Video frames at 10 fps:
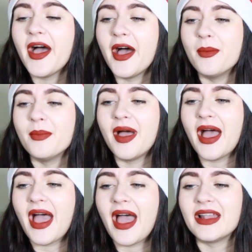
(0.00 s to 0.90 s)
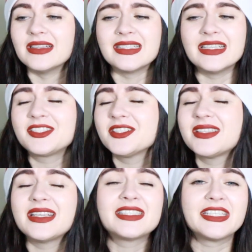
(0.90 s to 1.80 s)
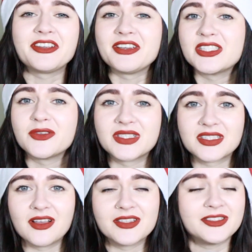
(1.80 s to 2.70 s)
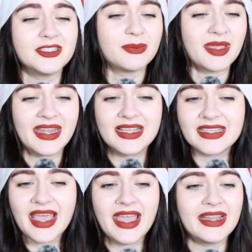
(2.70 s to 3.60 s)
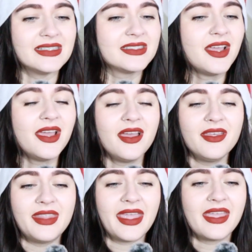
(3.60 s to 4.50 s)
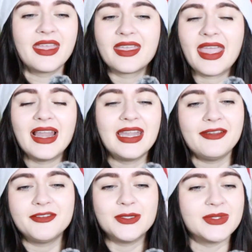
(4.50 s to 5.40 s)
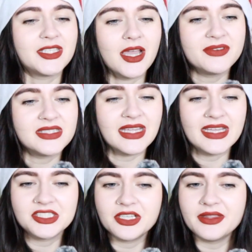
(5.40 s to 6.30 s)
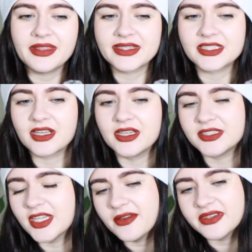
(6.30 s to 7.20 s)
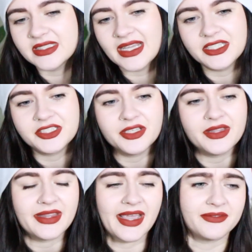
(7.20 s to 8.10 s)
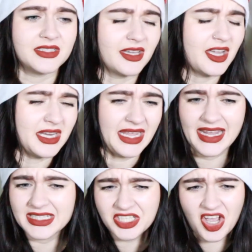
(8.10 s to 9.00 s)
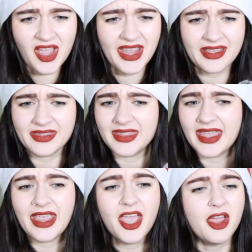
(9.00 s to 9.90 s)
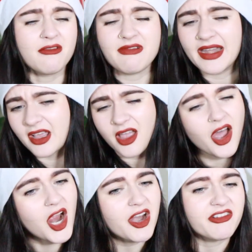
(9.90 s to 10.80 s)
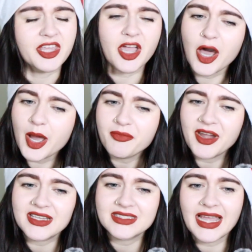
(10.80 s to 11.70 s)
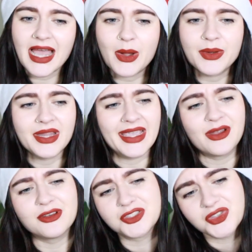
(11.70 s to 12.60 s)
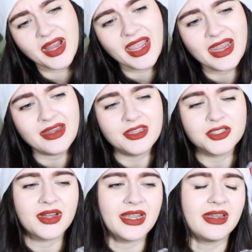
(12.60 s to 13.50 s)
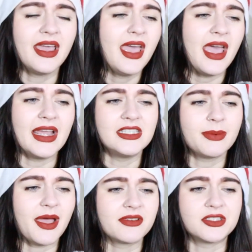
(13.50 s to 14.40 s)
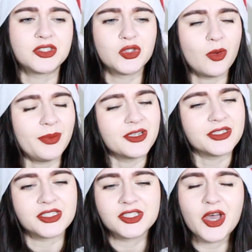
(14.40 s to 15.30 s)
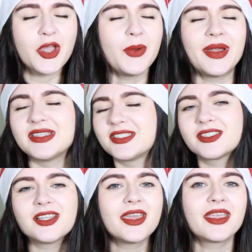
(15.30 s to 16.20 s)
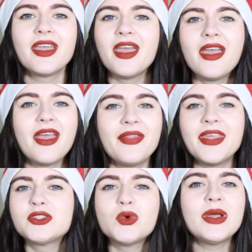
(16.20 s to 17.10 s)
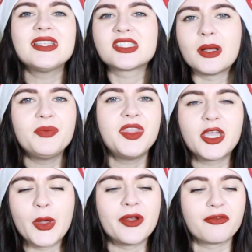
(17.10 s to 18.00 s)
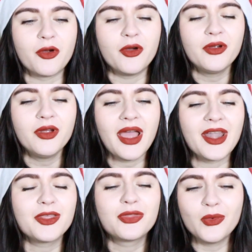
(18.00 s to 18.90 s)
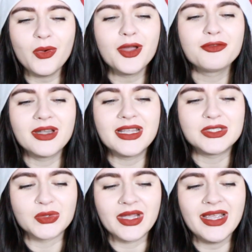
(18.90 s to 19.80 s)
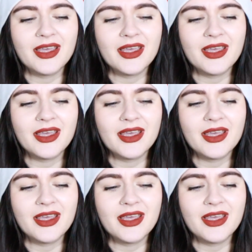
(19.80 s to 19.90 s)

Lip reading: And it's just a series of disasters beginning to end. They get a lift to a service station, then they're stuck at a service station, then they have to like kind of hitchhike, and then they rent a car and the car breaks down. They get on a train and the train ends up having to stop because of snow. And it's just like there's always something going wrong, and I thought I'd really enjoy it.